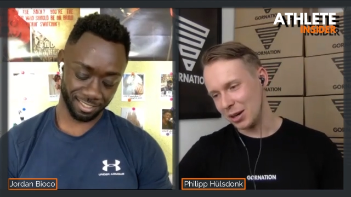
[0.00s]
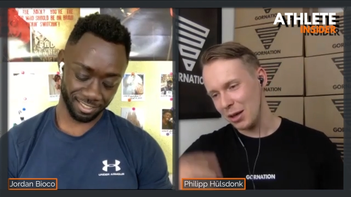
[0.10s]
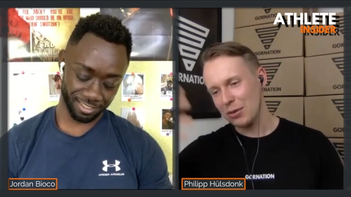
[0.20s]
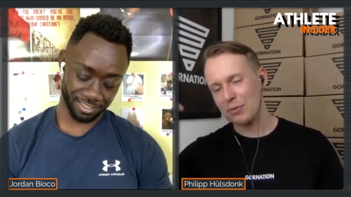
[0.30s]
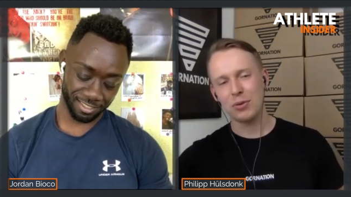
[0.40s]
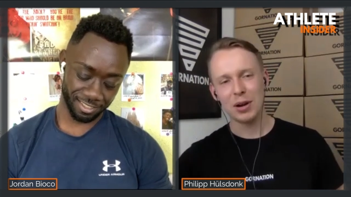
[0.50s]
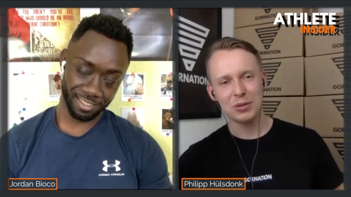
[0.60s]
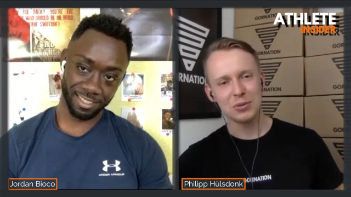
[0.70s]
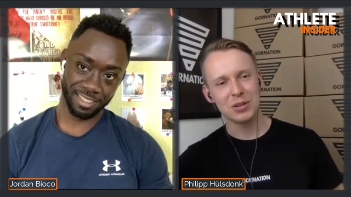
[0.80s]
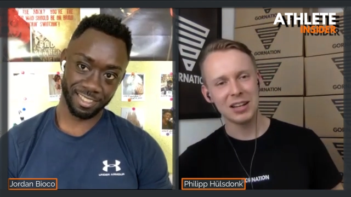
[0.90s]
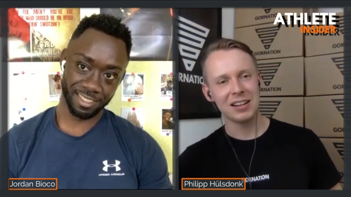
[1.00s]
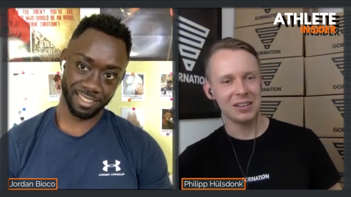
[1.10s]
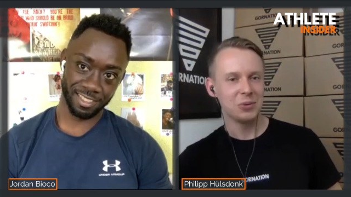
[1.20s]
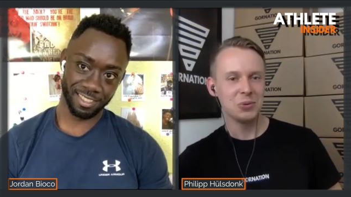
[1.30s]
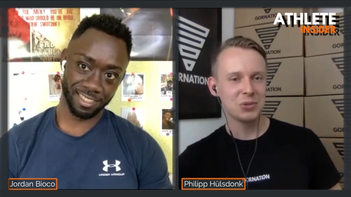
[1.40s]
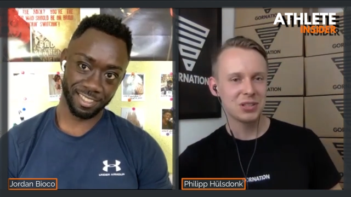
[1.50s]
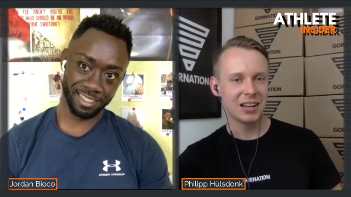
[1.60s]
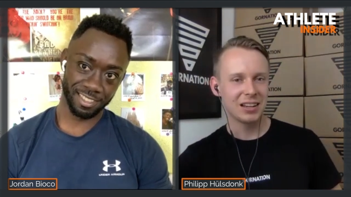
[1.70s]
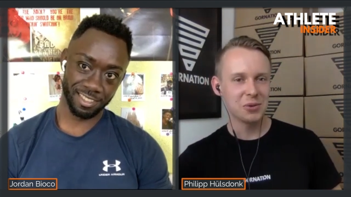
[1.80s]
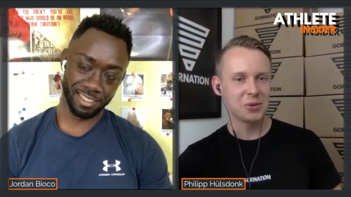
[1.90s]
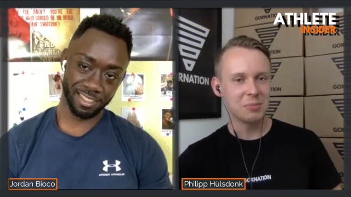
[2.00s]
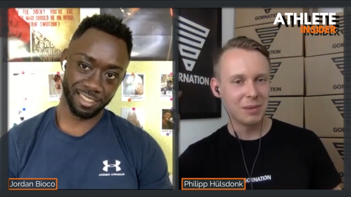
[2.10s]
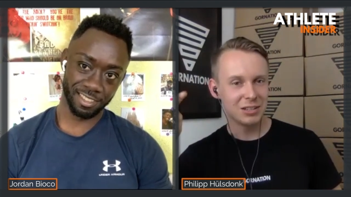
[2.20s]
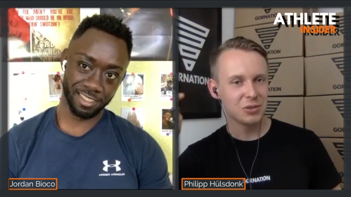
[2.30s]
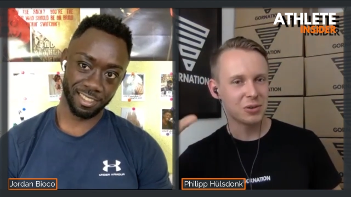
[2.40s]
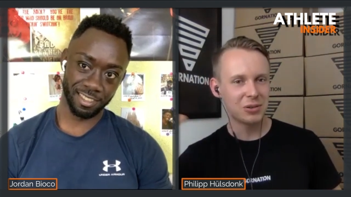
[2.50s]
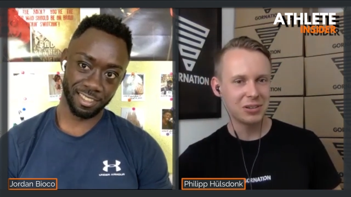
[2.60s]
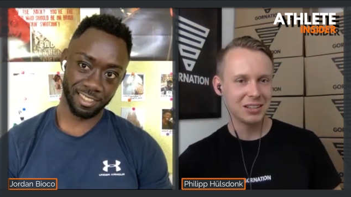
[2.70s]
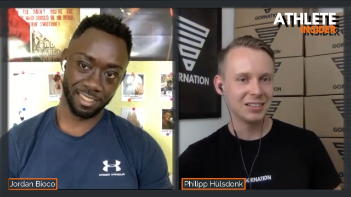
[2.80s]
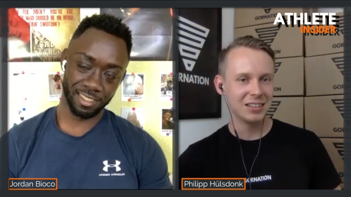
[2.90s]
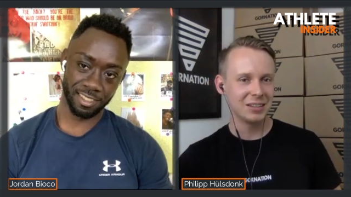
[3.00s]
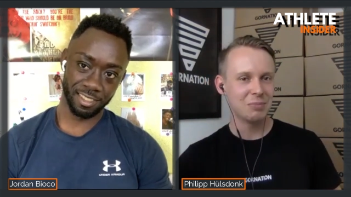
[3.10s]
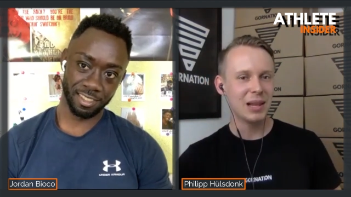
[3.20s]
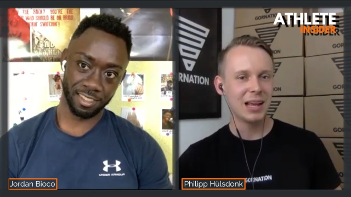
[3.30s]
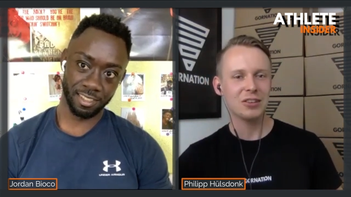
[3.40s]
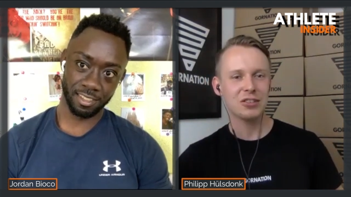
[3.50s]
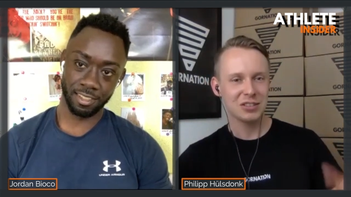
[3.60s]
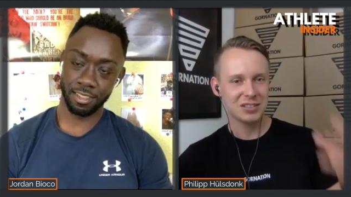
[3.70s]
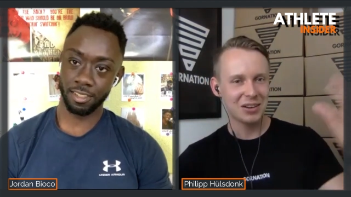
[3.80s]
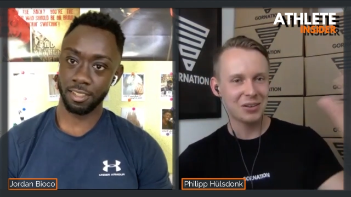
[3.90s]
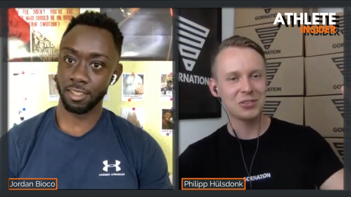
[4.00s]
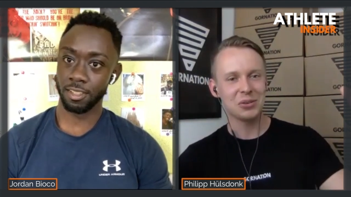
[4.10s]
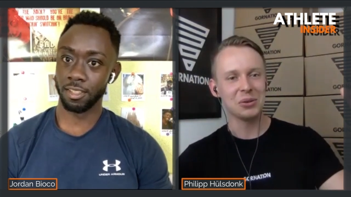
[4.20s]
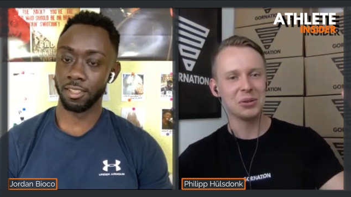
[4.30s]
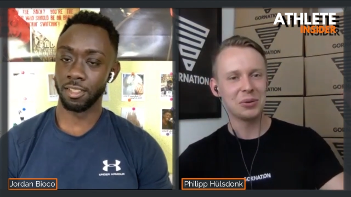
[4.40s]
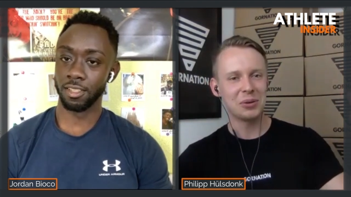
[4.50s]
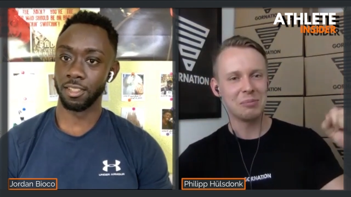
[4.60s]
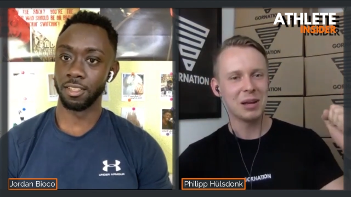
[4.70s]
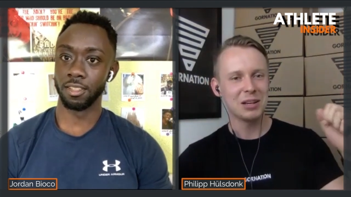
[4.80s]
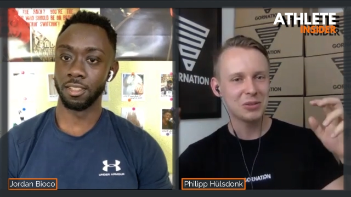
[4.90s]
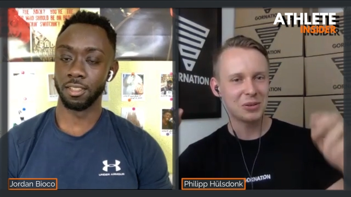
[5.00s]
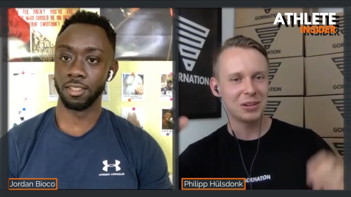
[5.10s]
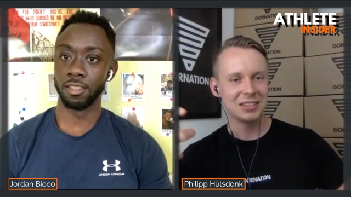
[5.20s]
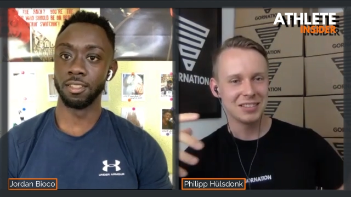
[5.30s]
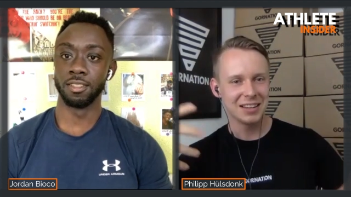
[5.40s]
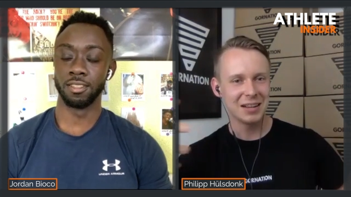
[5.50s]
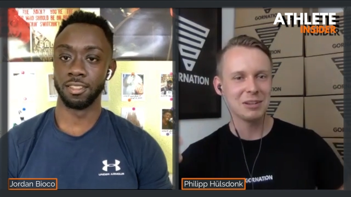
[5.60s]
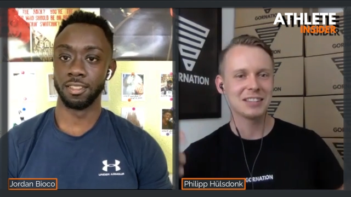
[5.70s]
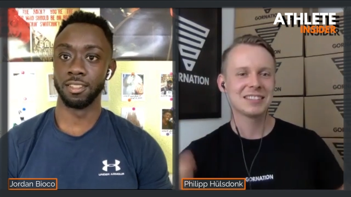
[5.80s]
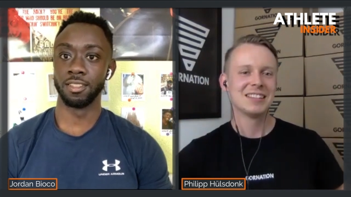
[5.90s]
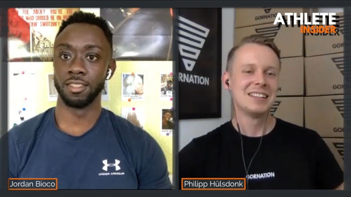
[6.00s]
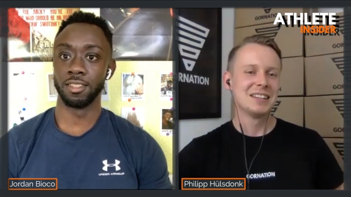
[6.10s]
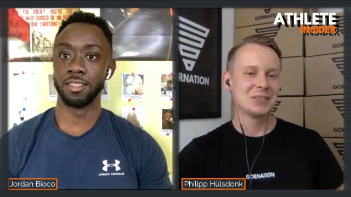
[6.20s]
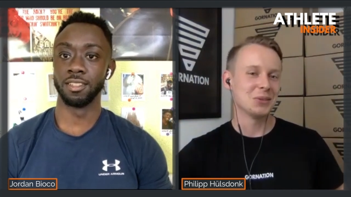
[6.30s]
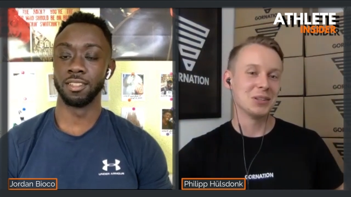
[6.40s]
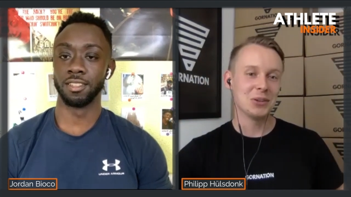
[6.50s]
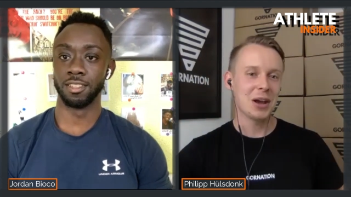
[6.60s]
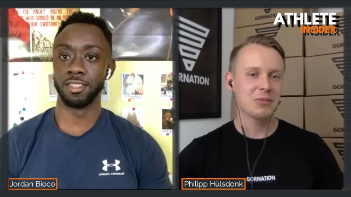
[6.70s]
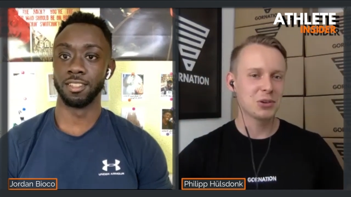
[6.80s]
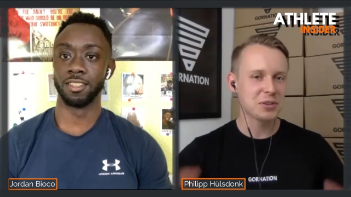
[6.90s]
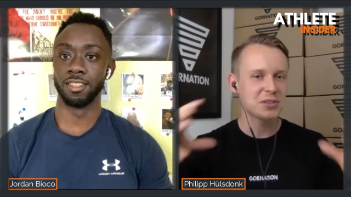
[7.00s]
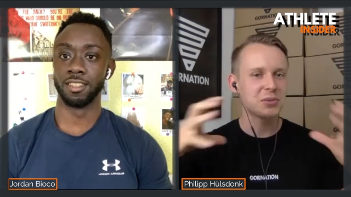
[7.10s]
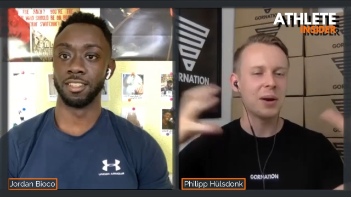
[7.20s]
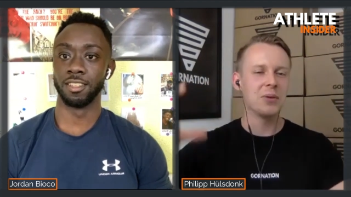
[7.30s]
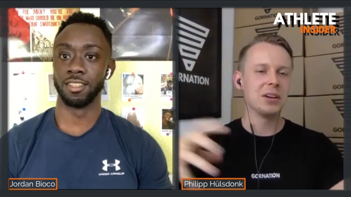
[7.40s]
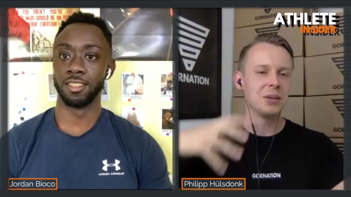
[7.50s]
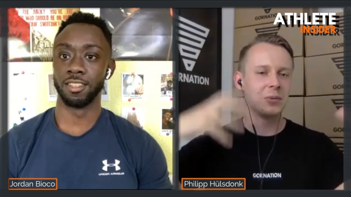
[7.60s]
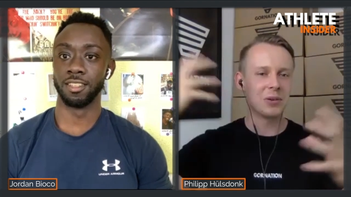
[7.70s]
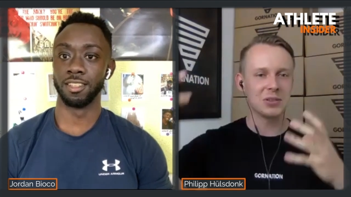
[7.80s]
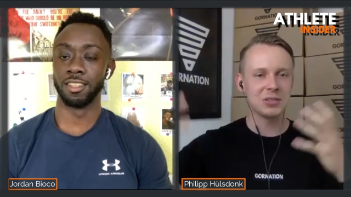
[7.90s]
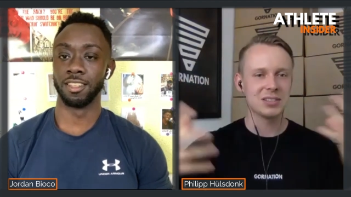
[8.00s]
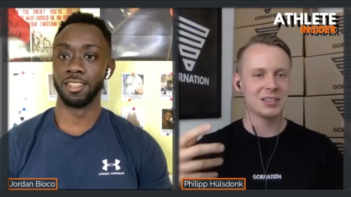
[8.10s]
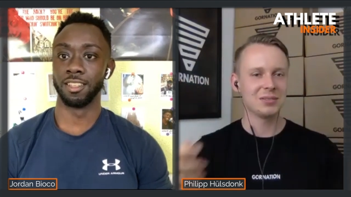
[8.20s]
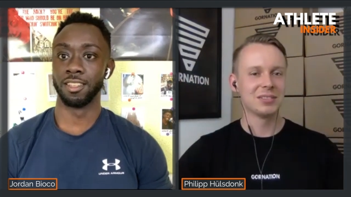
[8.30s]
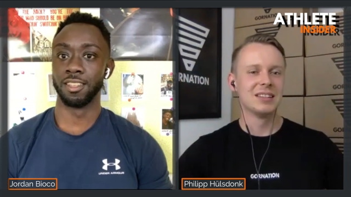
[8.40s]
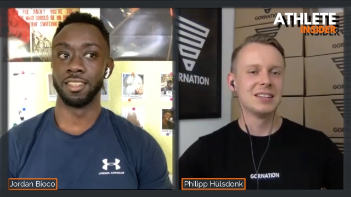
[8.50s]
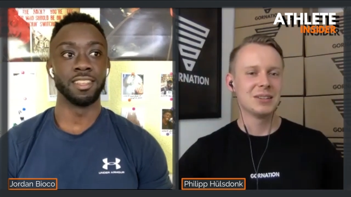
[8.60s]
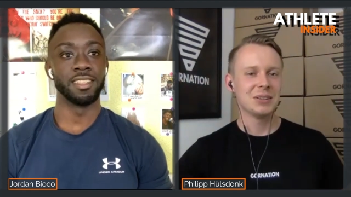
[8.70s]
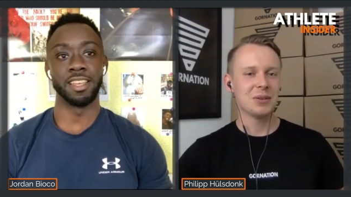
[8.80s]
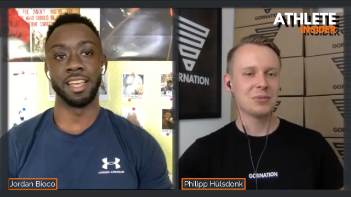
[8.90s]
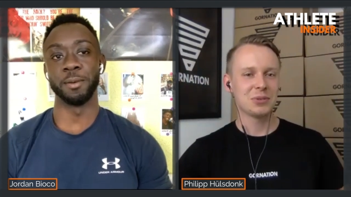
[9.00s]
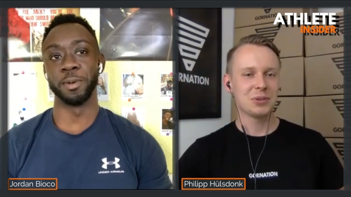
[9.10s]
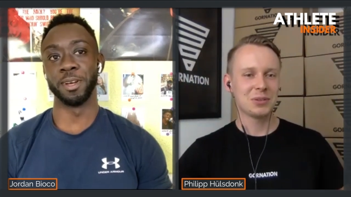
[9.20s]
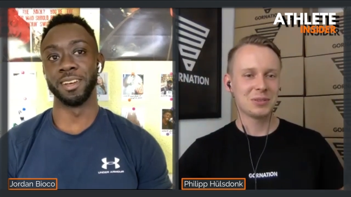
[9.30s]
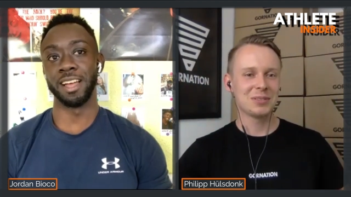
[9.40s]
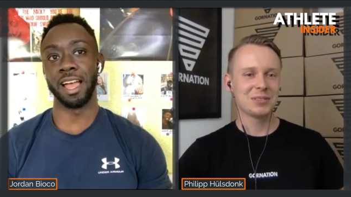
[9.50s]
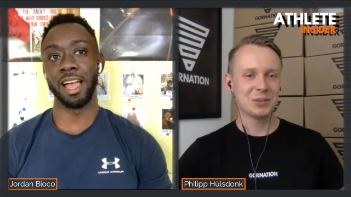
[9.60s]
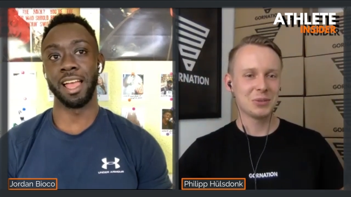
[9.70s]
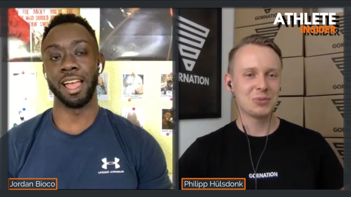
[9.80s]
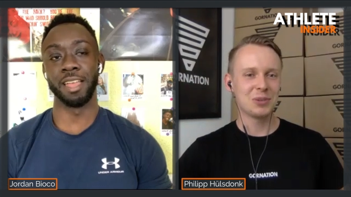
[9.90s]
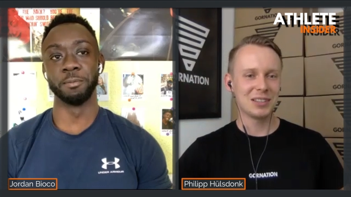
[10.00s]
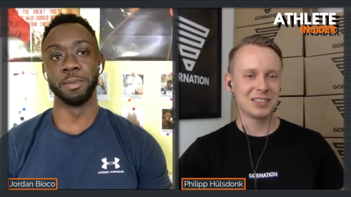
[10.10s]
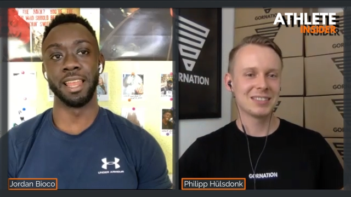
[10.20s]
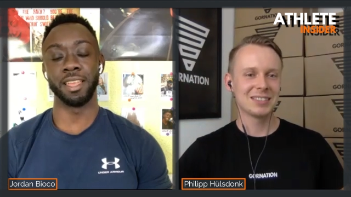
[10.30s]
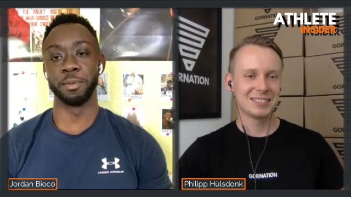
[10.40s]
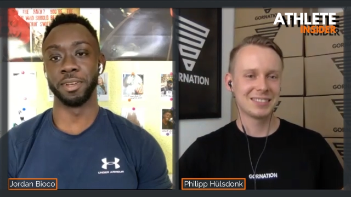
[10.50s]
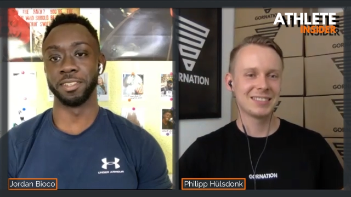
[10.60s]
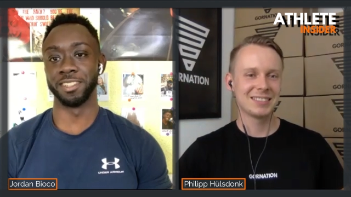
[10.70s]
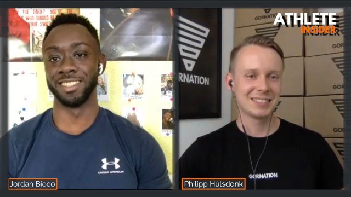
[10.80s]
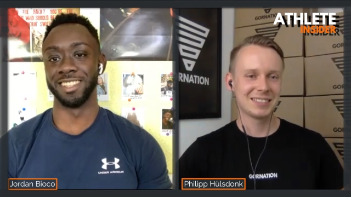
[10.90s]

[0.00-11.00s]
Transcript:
Speaker 1: other friend who tell who's like your mentor in, in planche, Sergio, your mentor in dynamics. So you have a good surrounding around yourself. Yeah, yeah bro. I, I, I'm a lucky person.